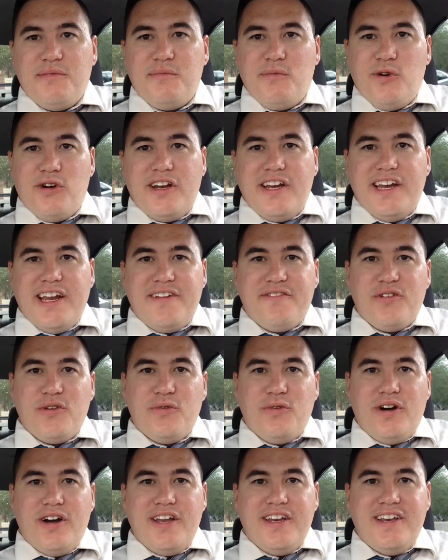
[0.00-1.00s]
Morning,
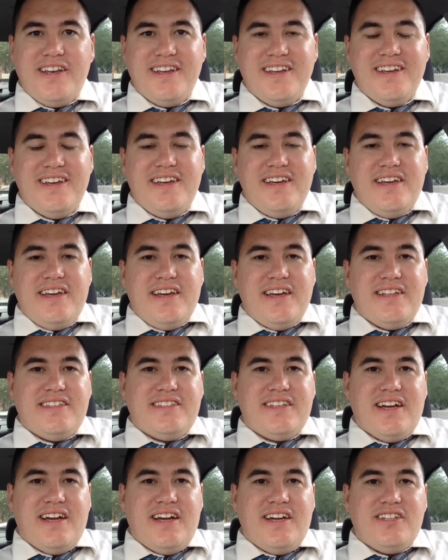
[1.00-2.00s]
everyone.
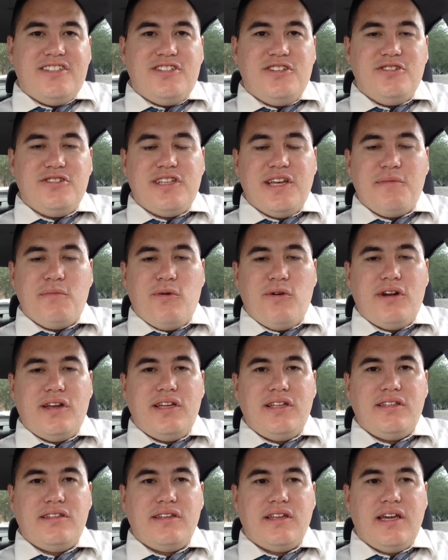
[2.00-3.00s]
It's Tuesday
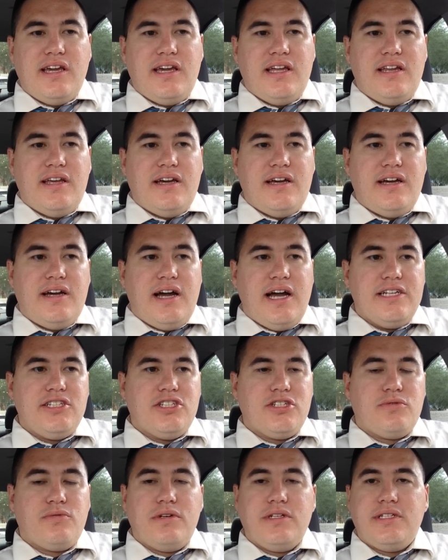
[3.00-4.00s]
morning, and I
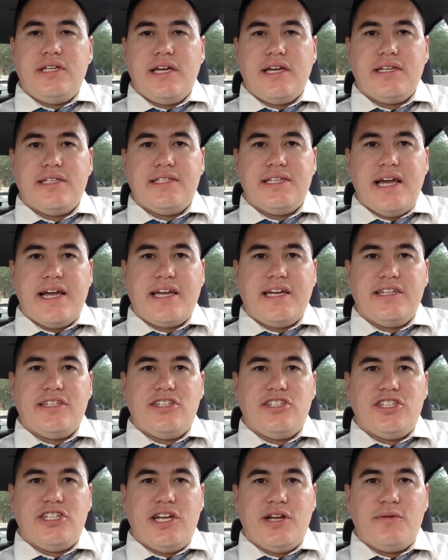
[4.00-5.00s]
just want to take a second
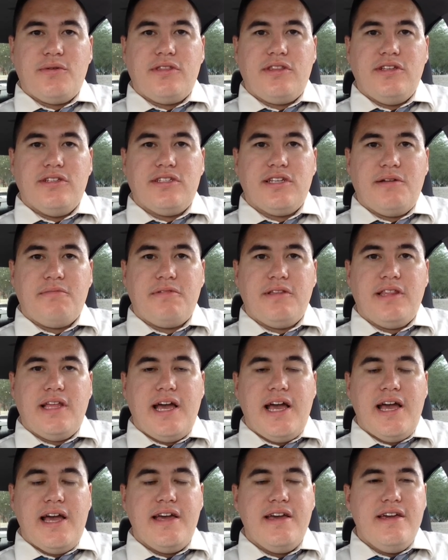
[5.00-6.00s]
to share with you something
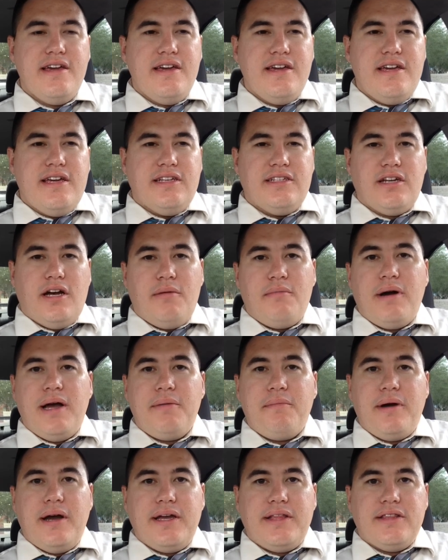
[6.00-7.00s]
that is on
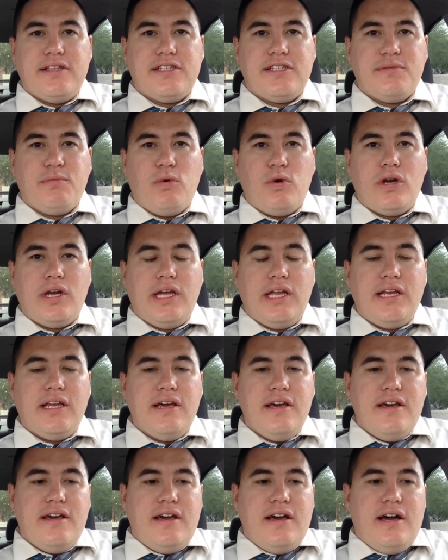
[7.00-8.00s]
my mind this morning
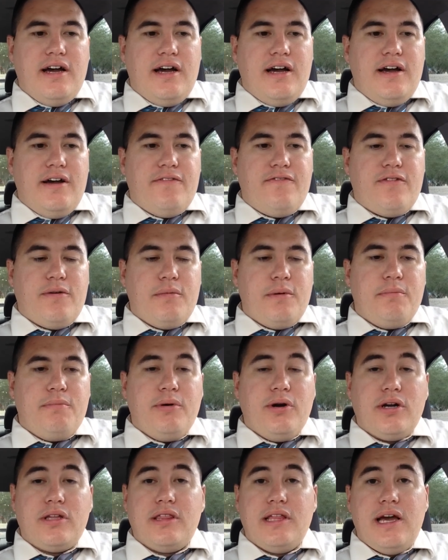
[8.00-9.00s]
from a
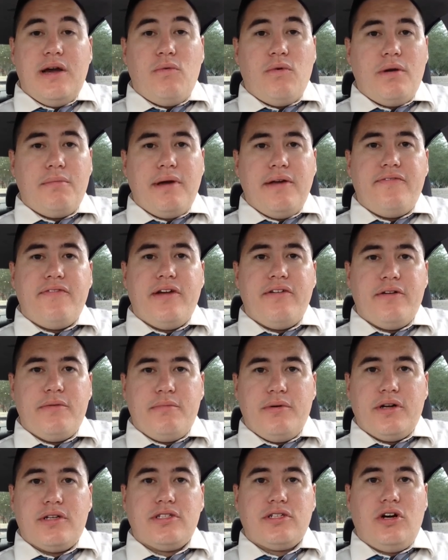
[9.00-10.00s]
book that one of my favorite
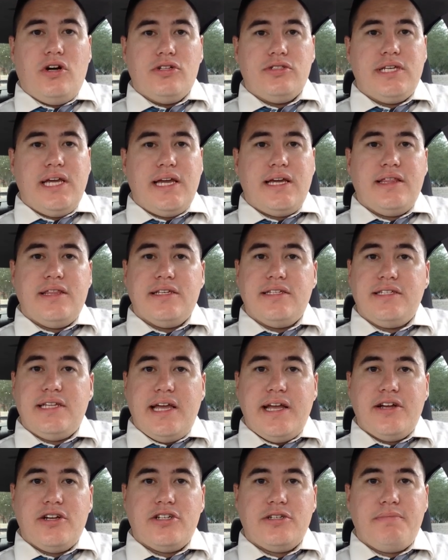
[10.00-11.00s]
books called Taking the
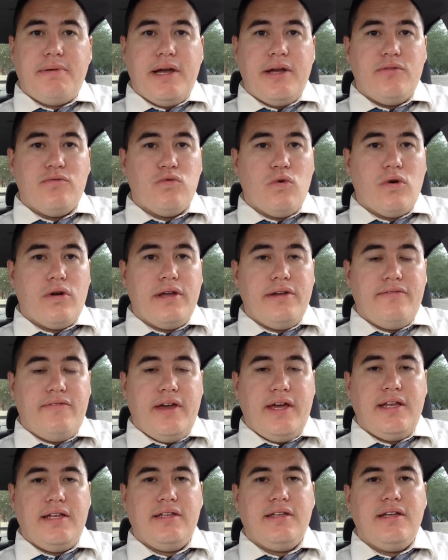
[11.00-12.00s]
Stairs by Rory
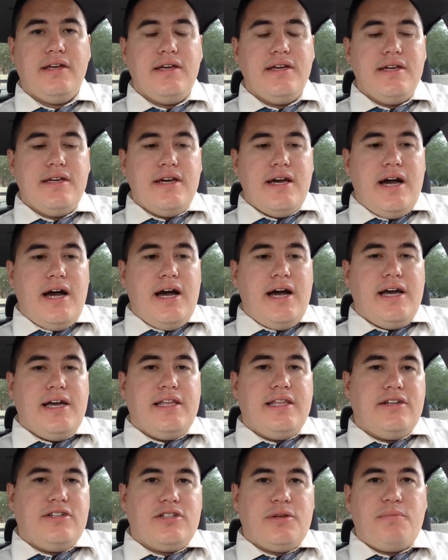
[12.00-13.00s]
Vaden.
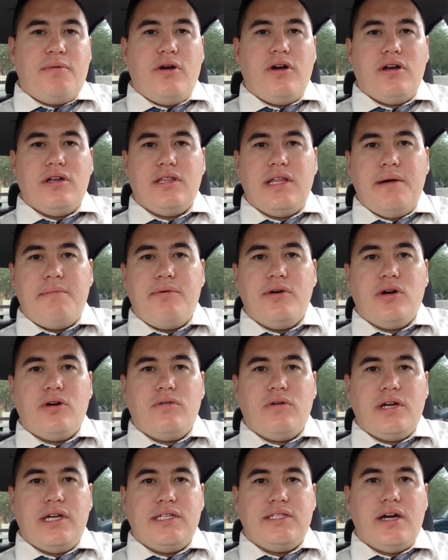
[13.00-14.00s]
There's a part in that
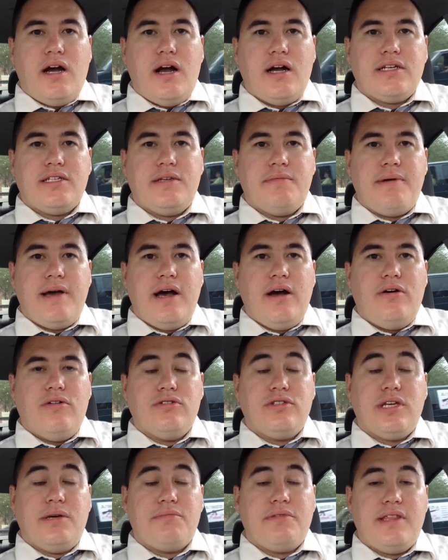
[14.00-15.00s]
book where he talks
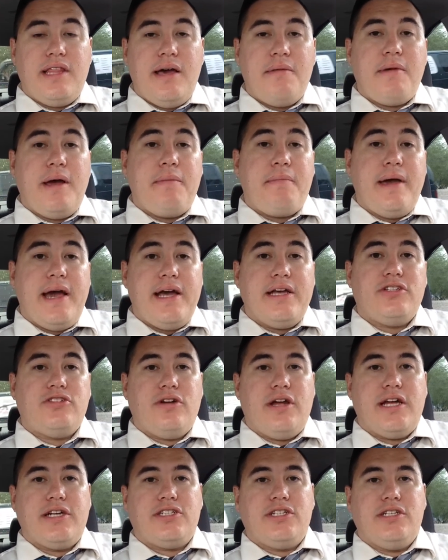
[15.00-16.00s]
about something that my
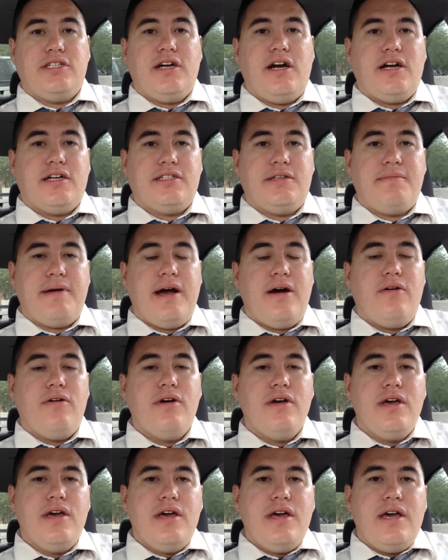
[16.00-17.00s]
pastor actually talks about
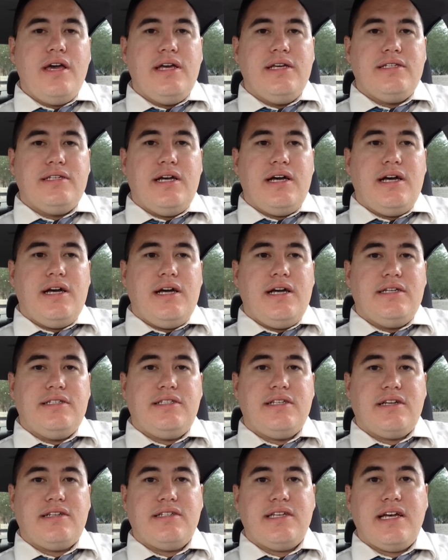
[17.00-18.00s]
is
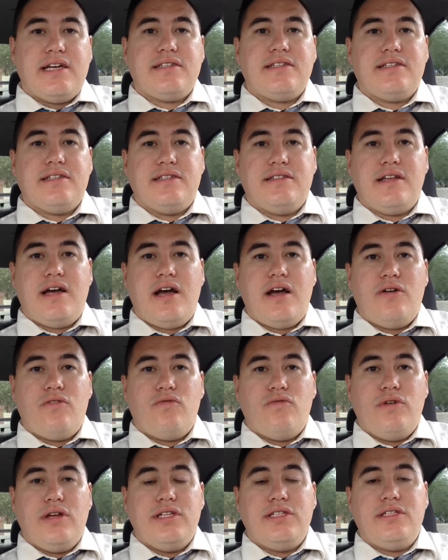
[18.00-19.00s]
success is not
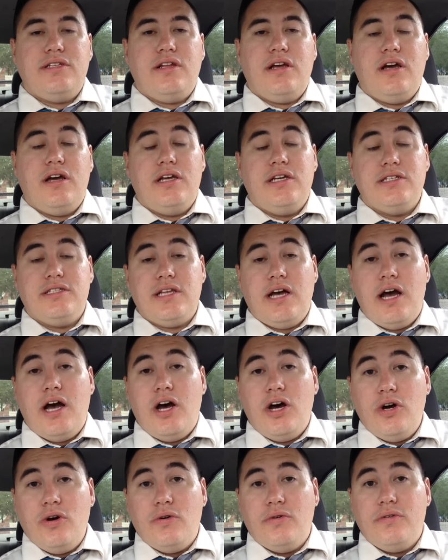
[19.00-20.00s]
rent is not
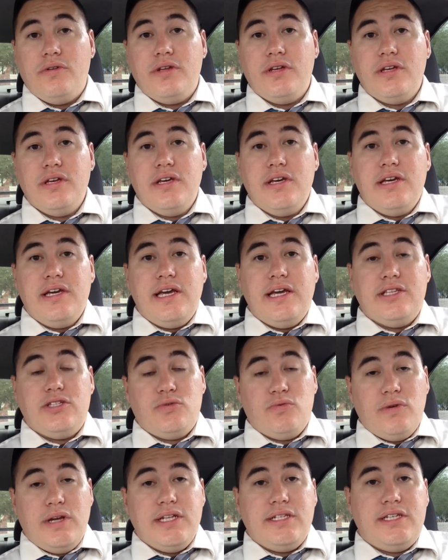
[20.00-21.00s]
owned,
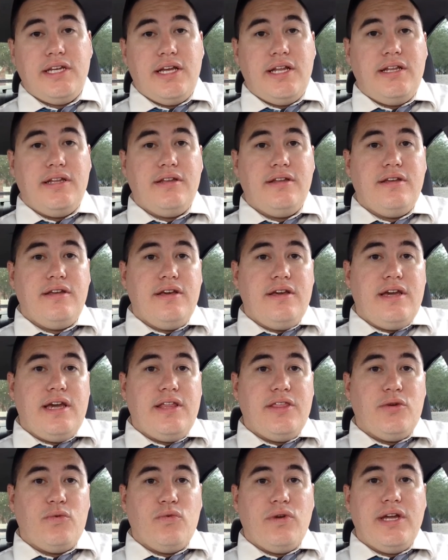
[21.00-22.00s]
it's rented,
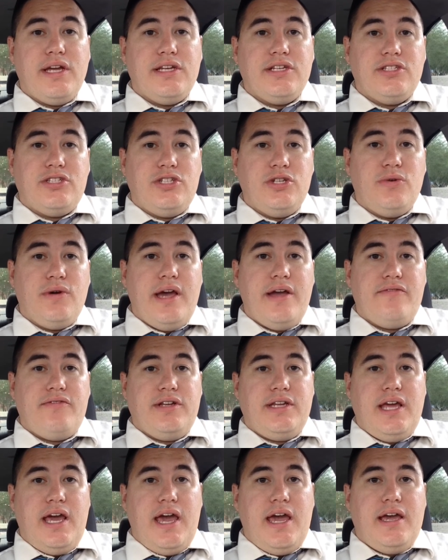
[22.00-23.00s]
and the rent is due
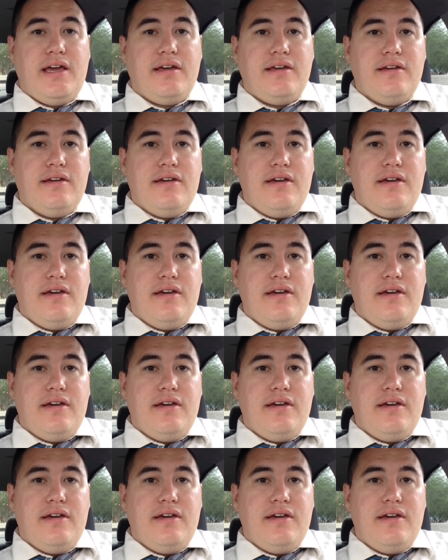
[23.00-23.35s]
every day.